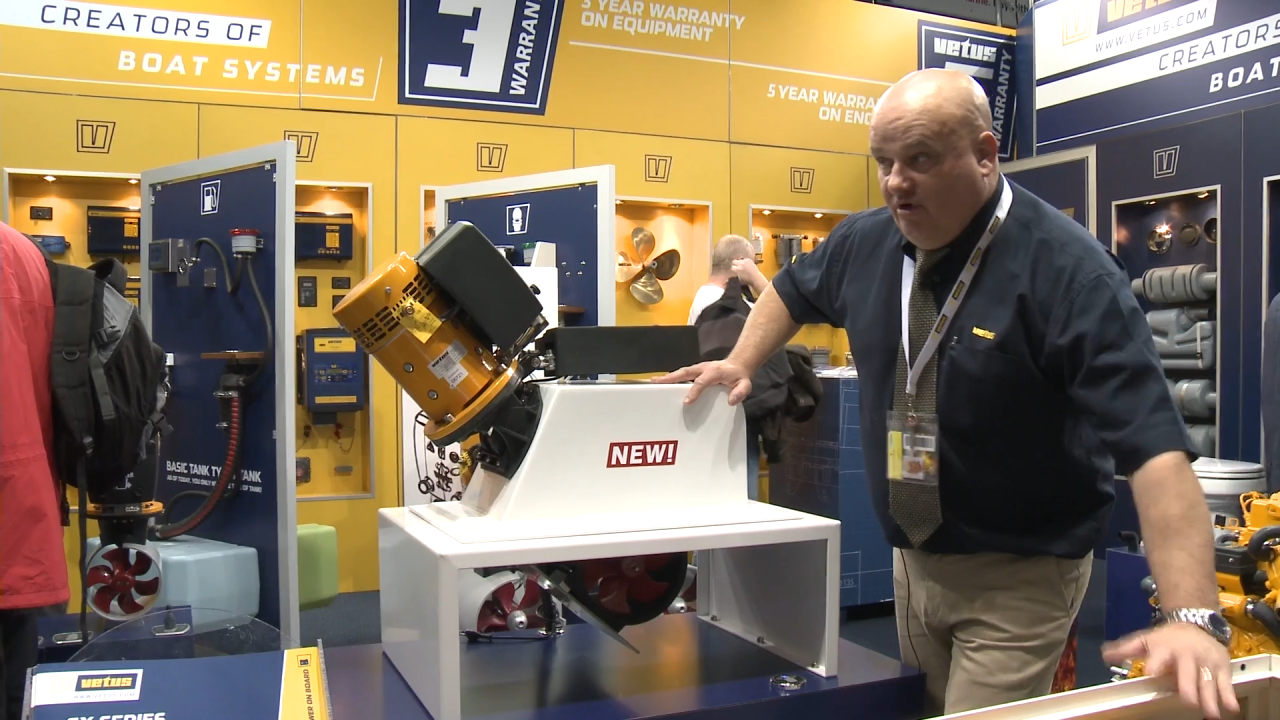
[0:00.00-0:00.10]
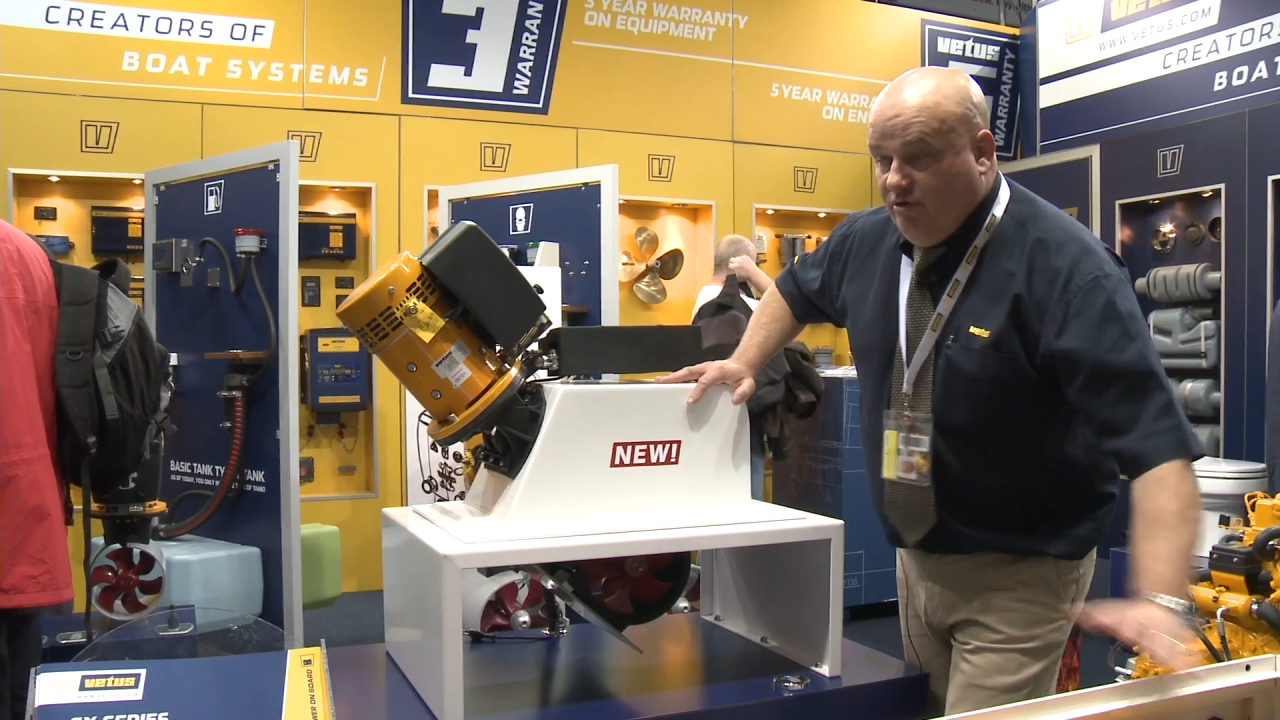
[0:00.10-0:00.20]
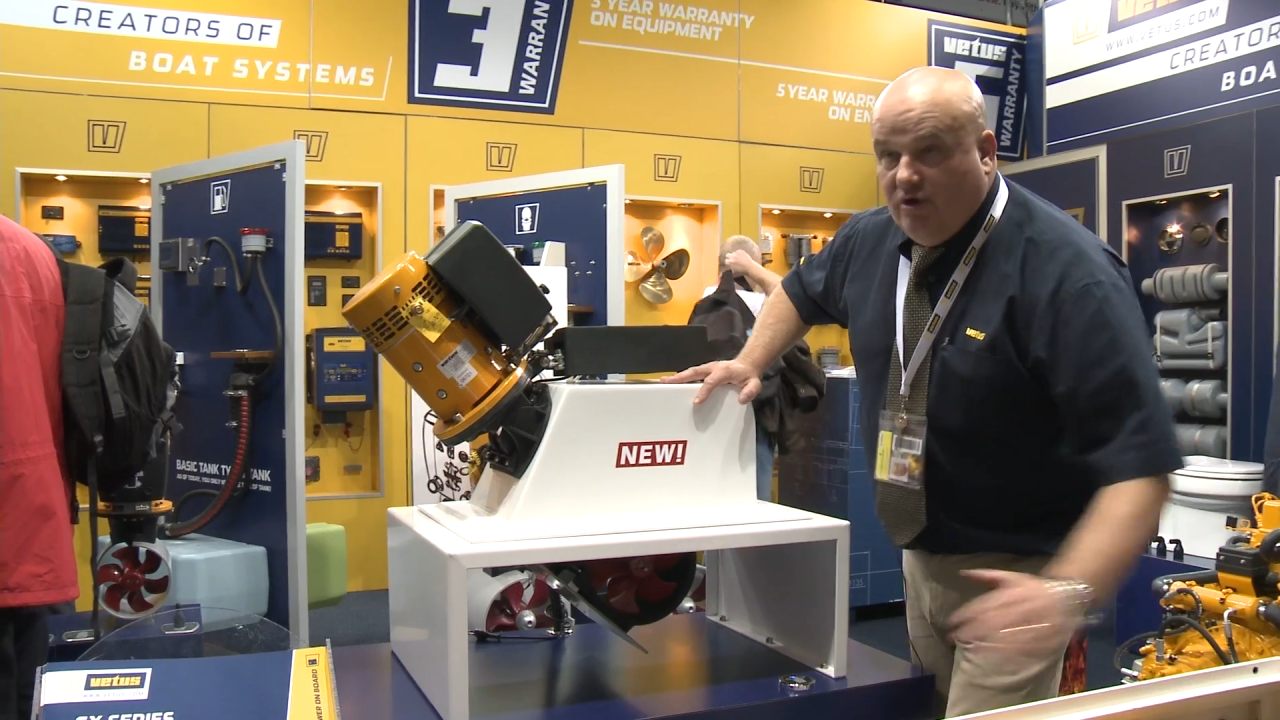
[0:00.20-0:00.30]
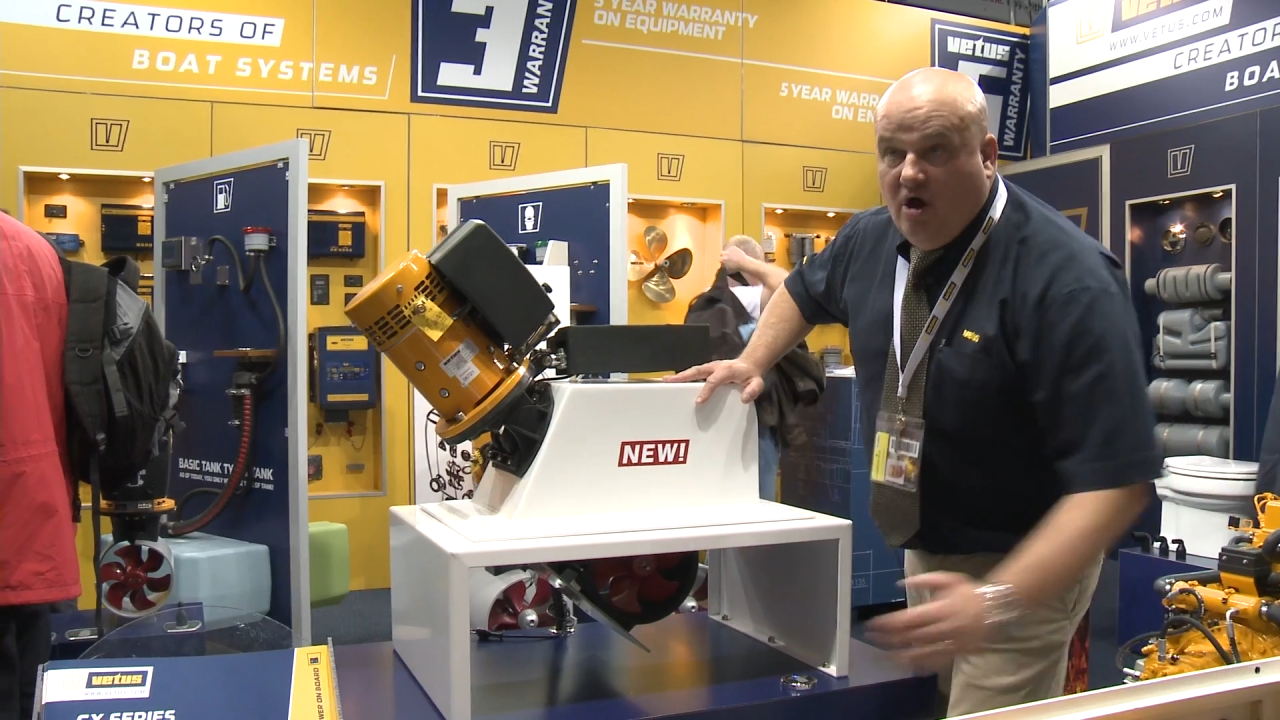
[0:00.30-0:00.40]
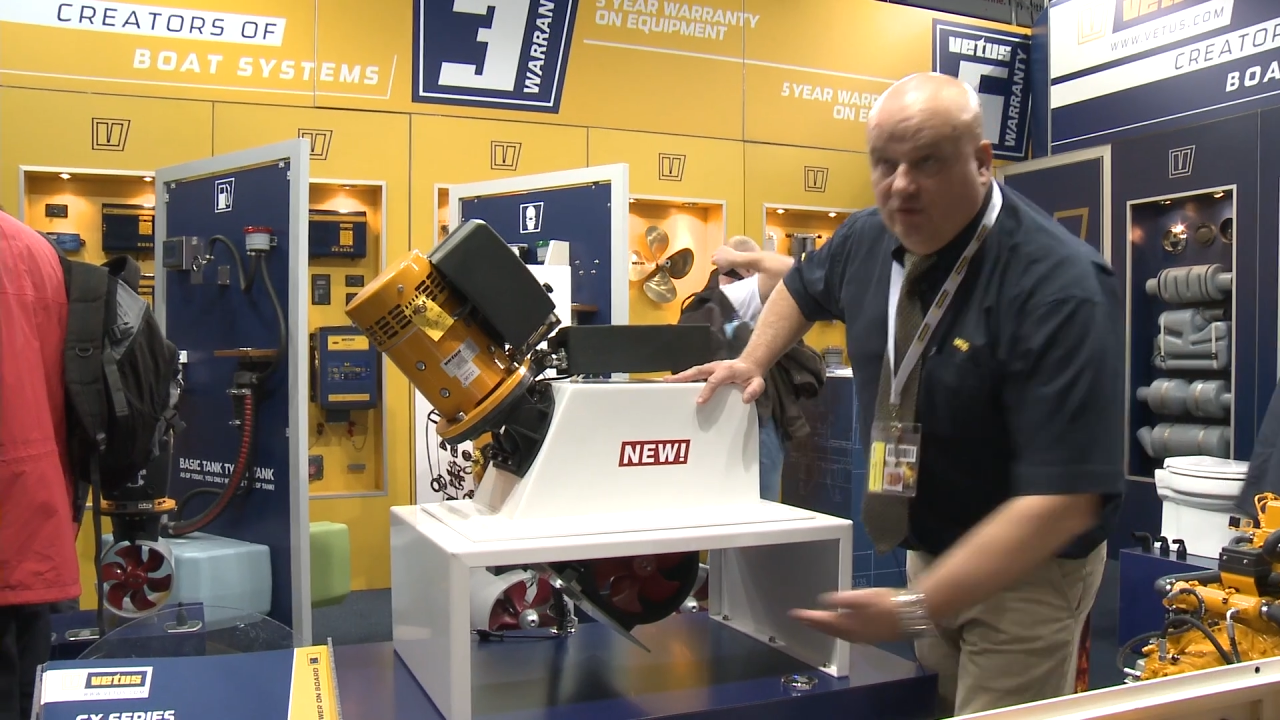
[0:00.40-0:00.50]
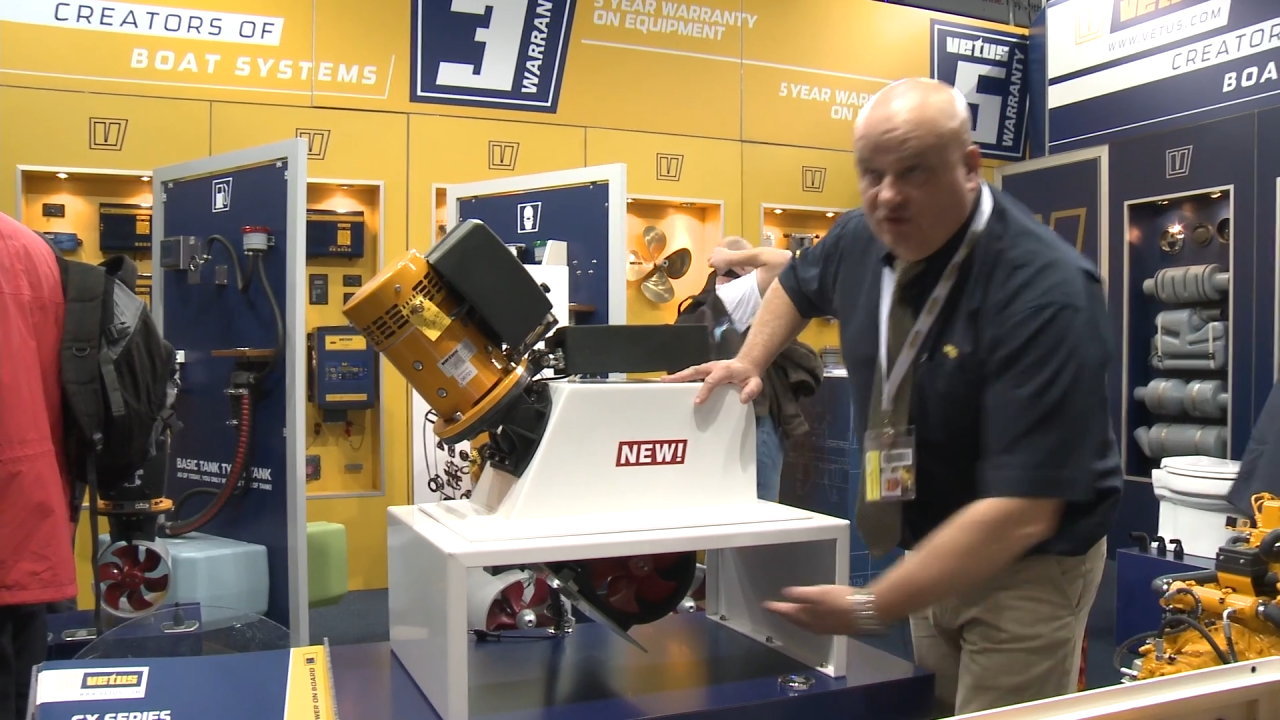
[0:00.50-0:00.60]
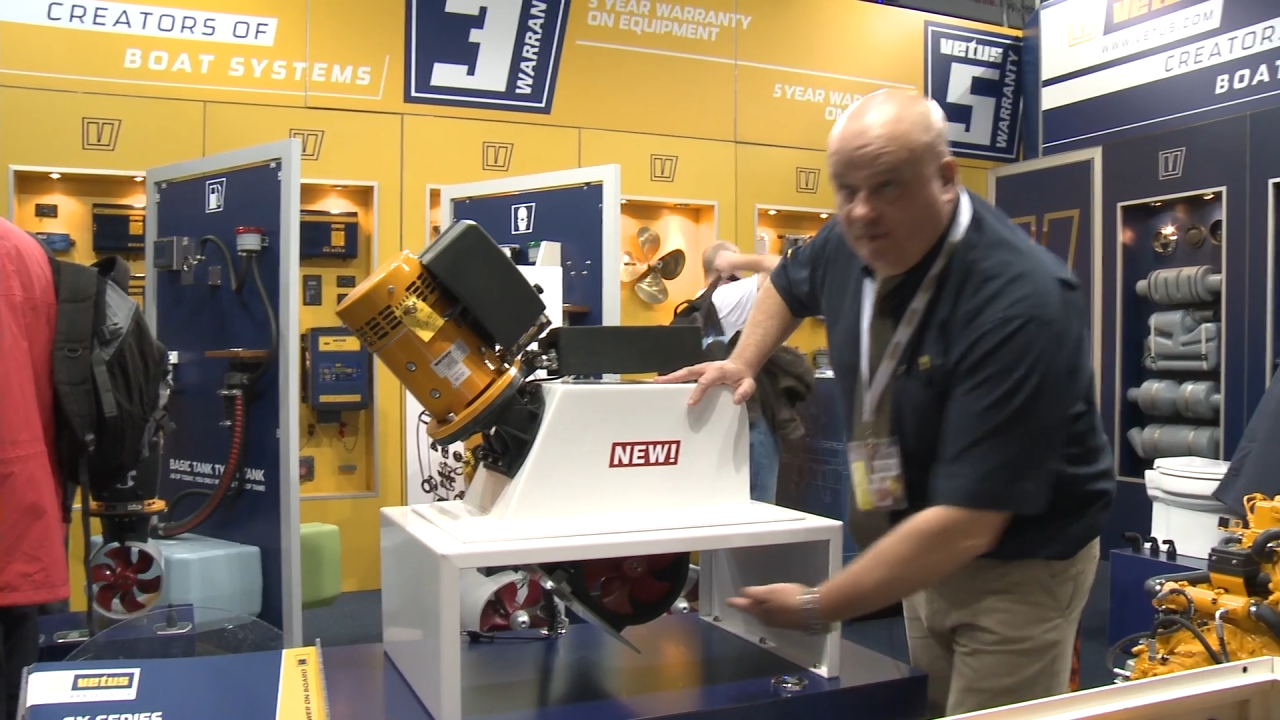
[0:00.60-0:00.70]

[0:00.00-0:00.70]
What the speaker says: So you can't